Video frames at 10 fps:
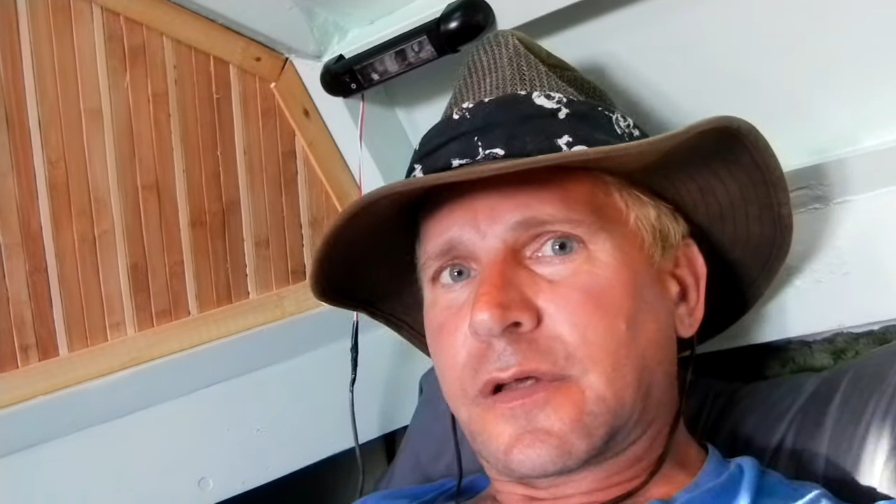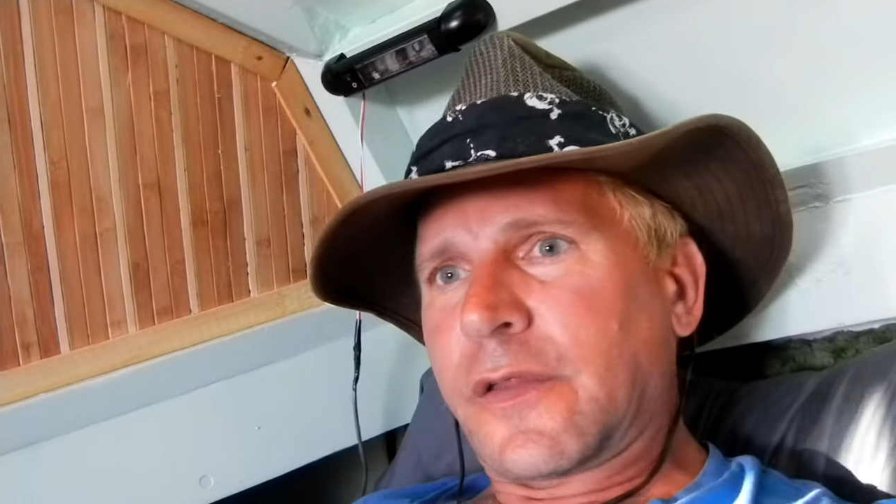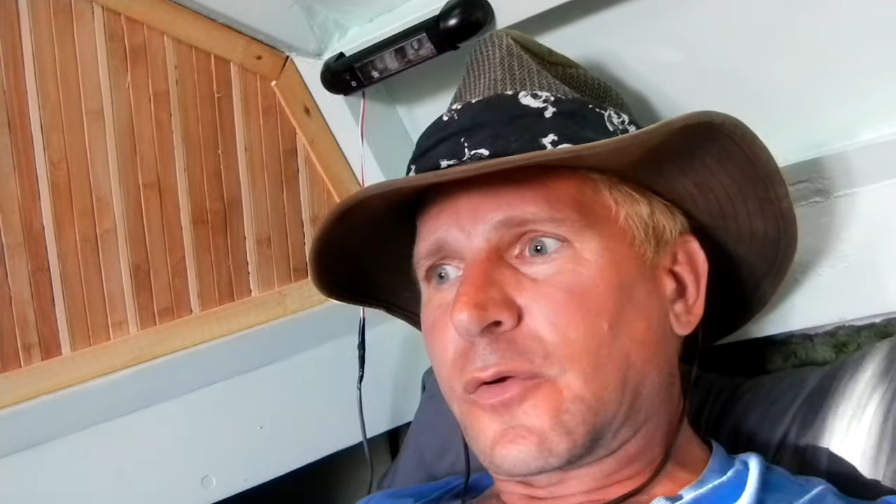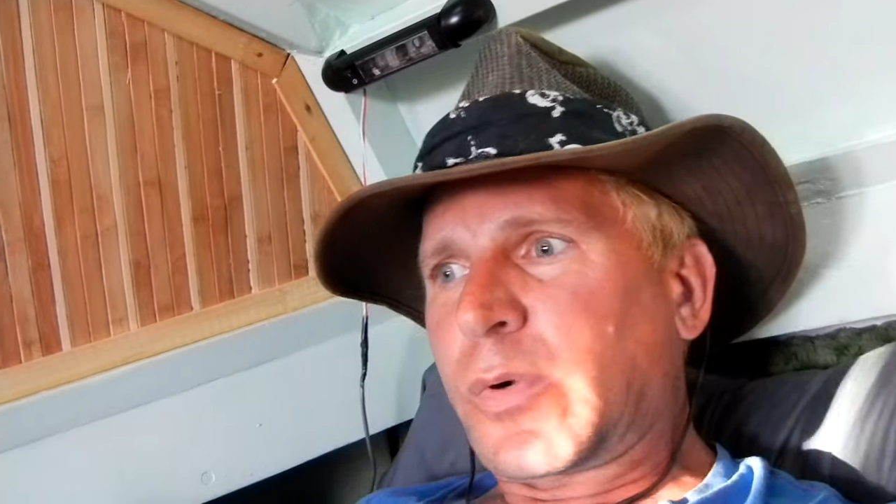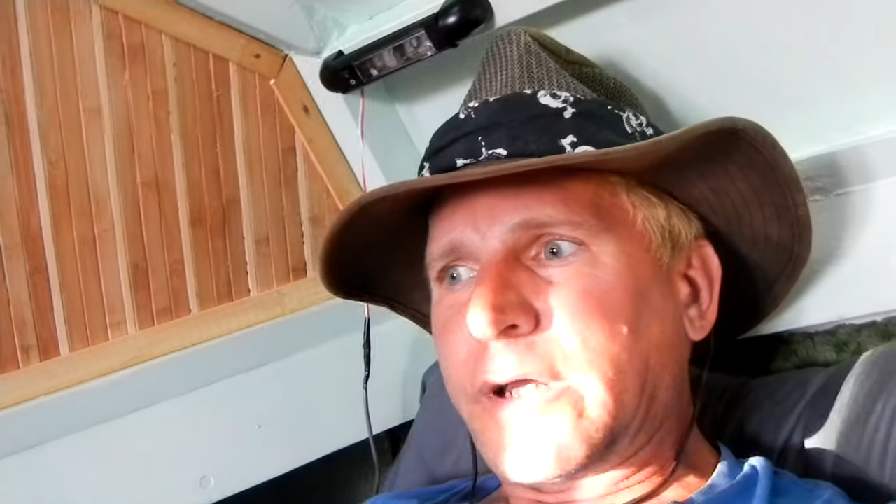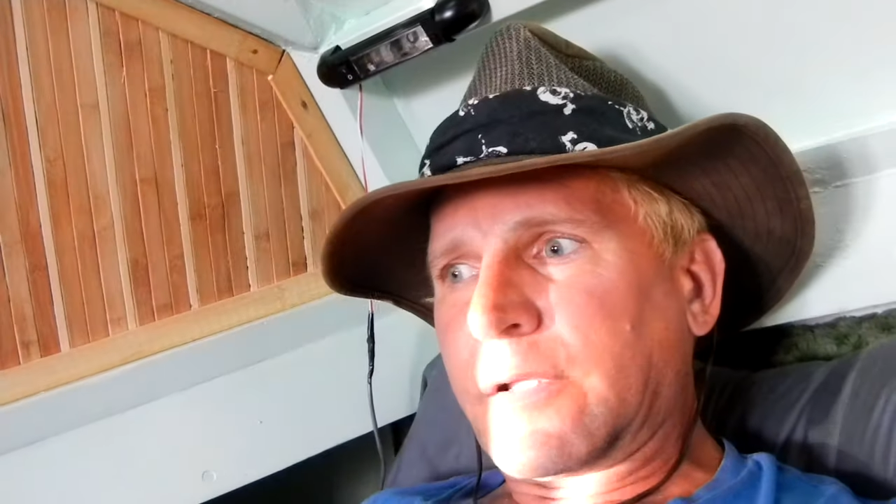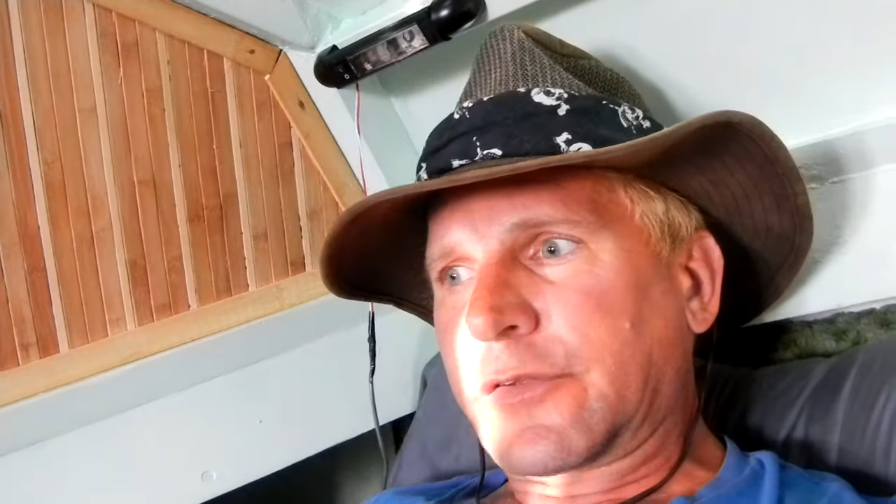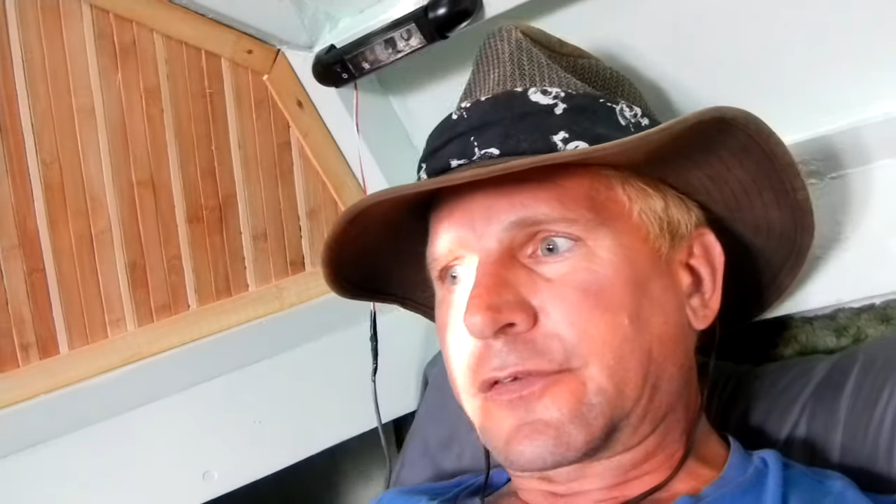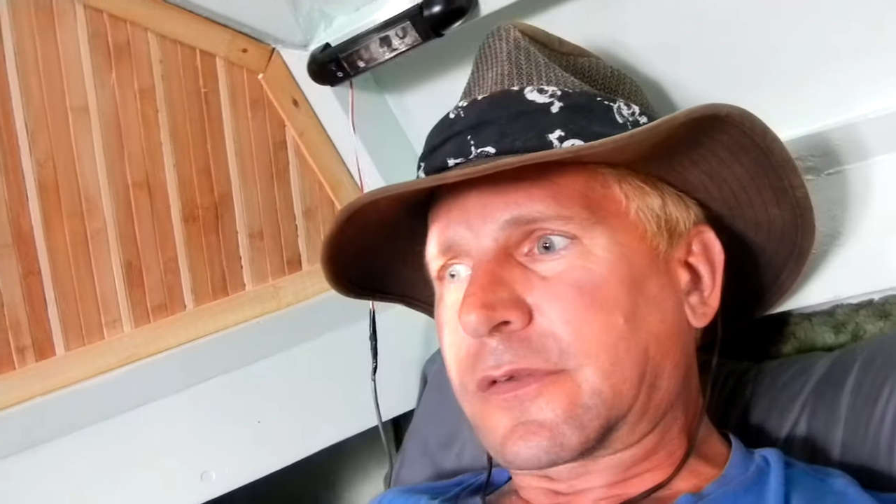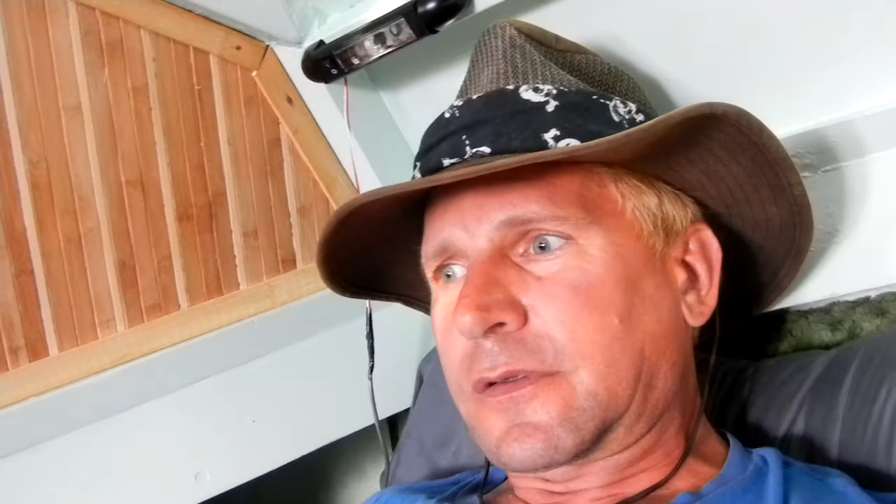other
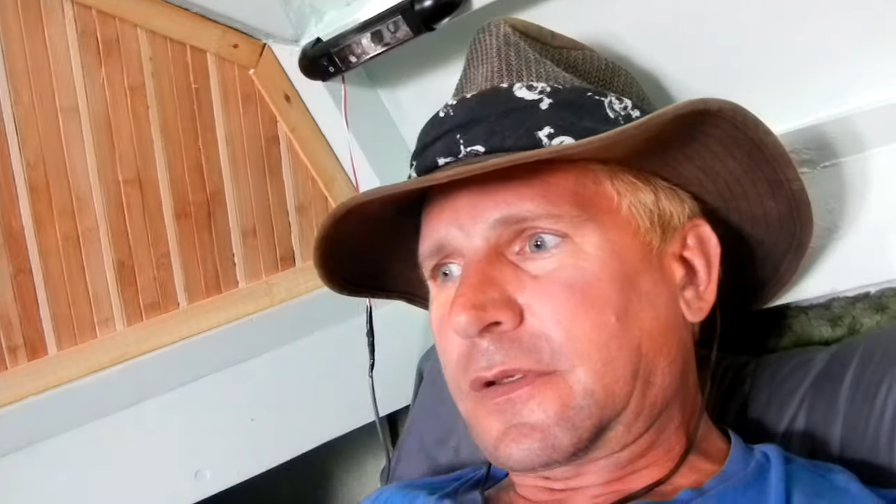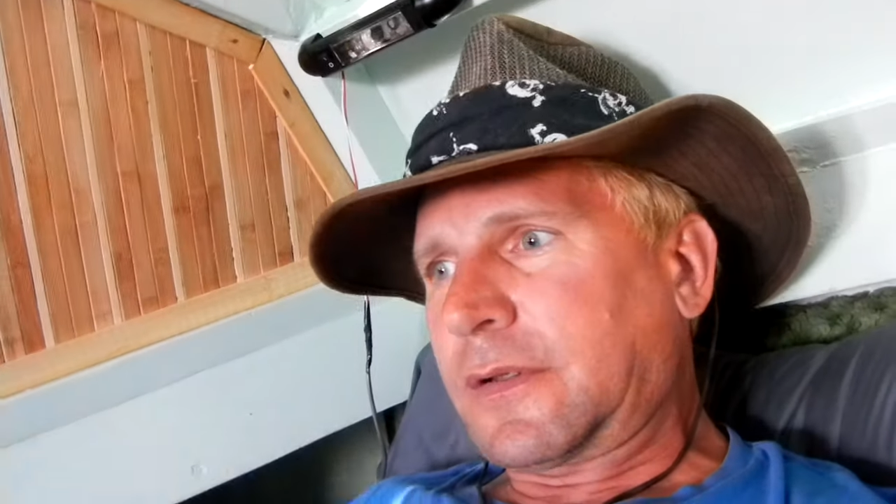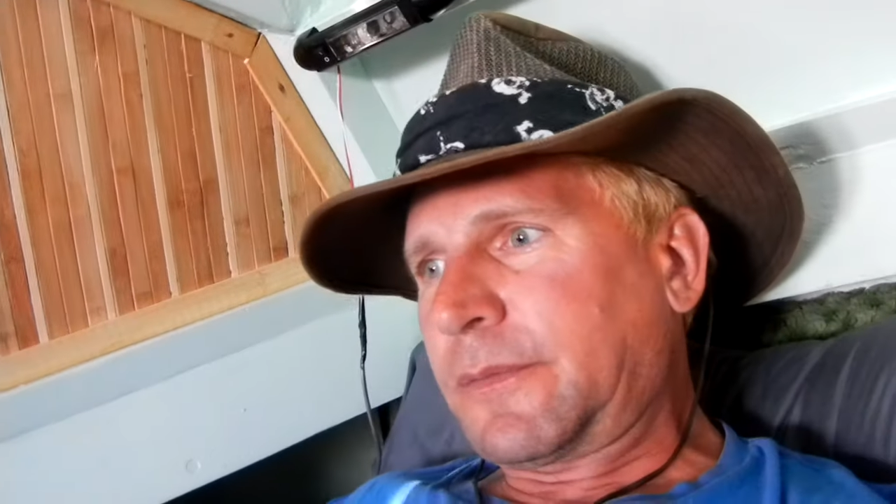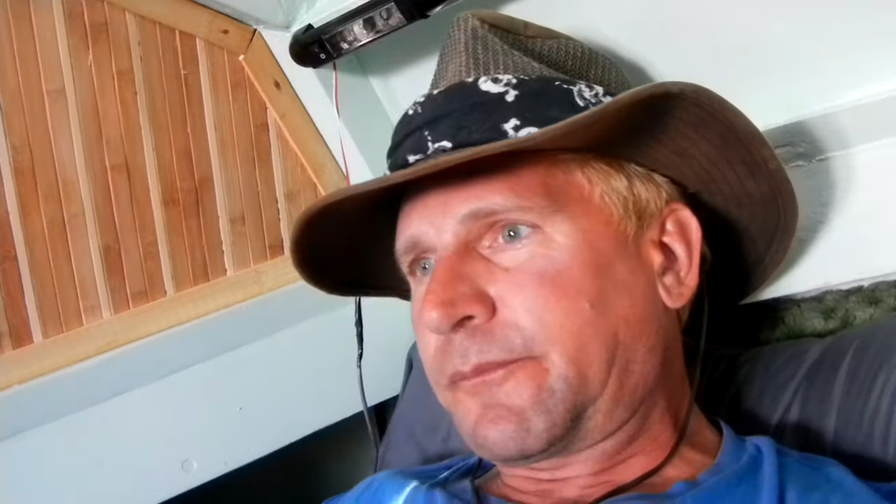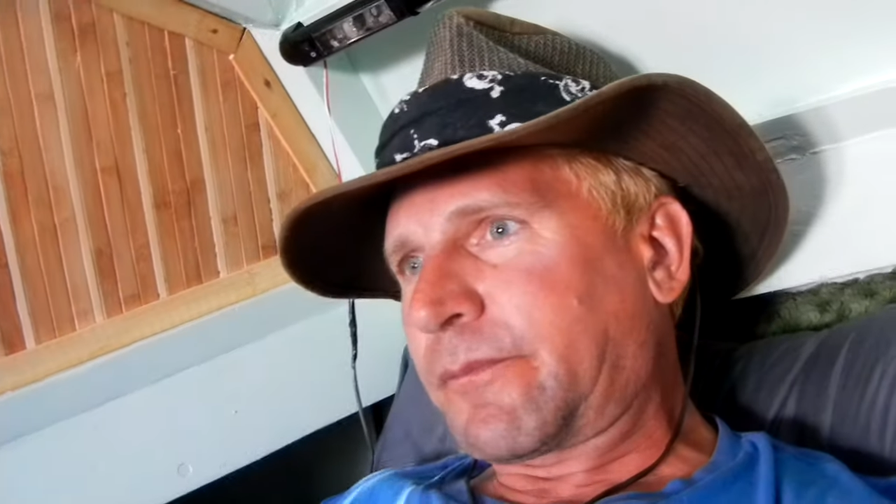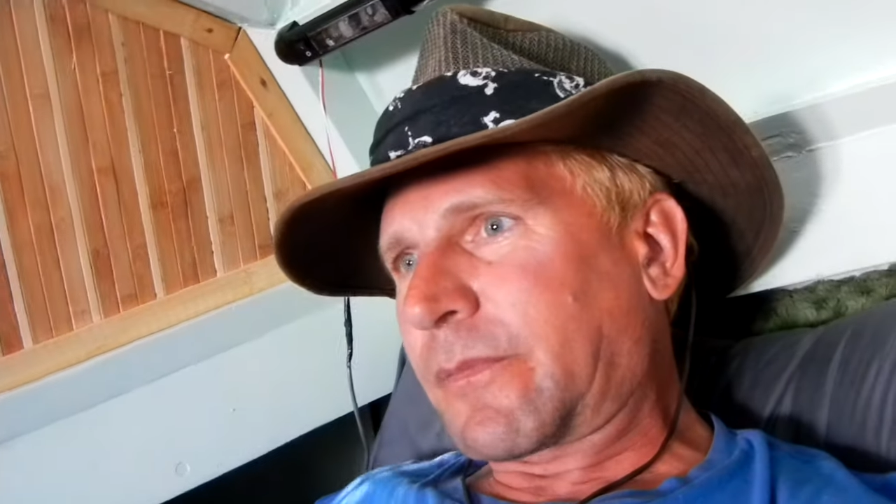whales, uh,